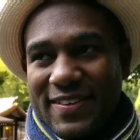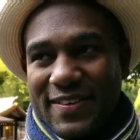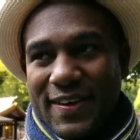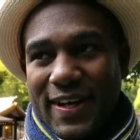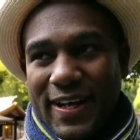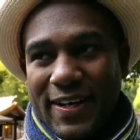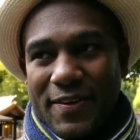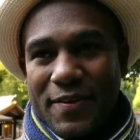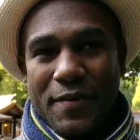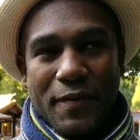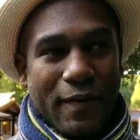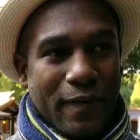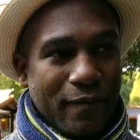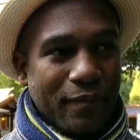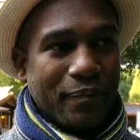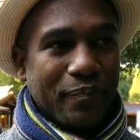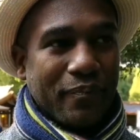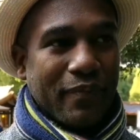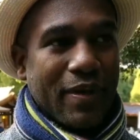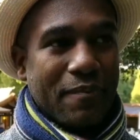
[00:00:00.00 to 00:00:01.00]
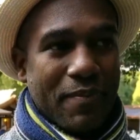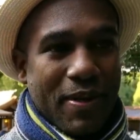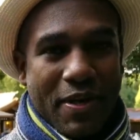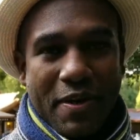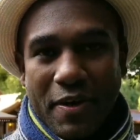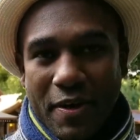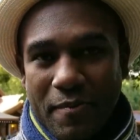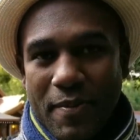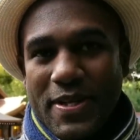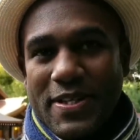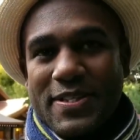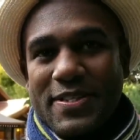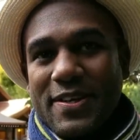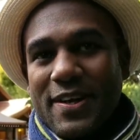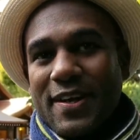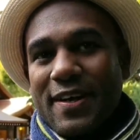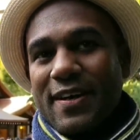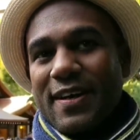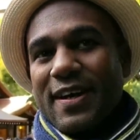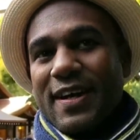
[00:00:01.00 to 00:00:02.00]
I don't make comments
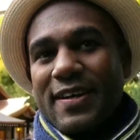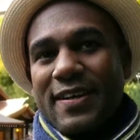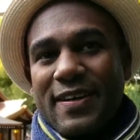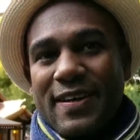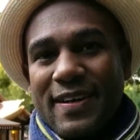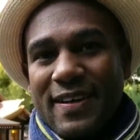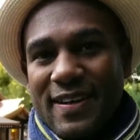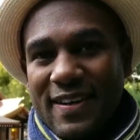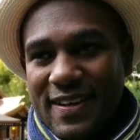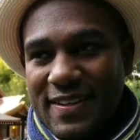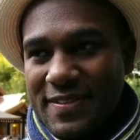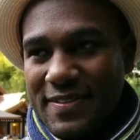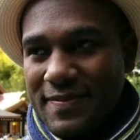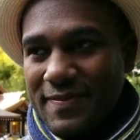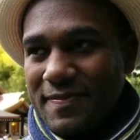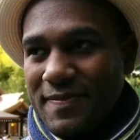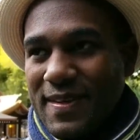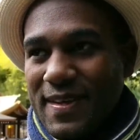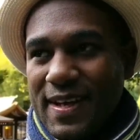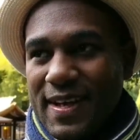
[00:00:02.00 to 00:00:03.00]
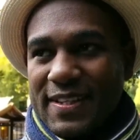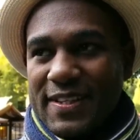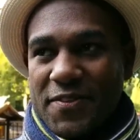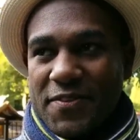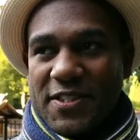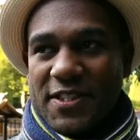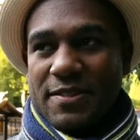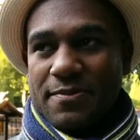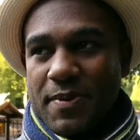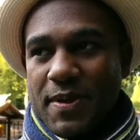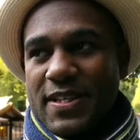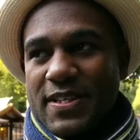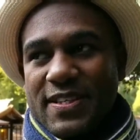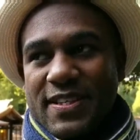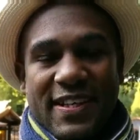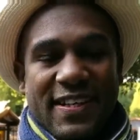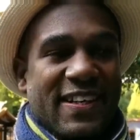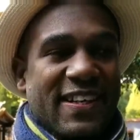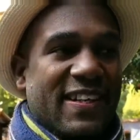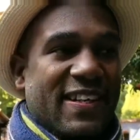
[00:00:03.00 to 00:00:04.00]
or assumptions based
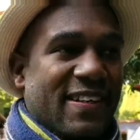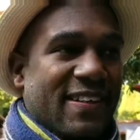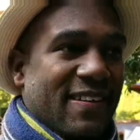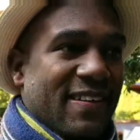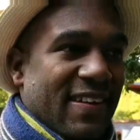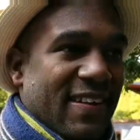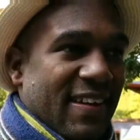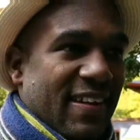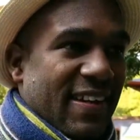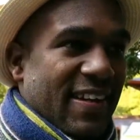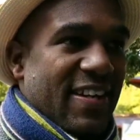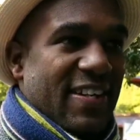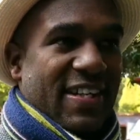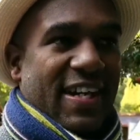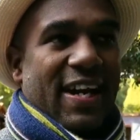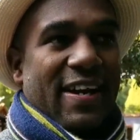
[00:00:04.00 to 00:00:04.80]
on I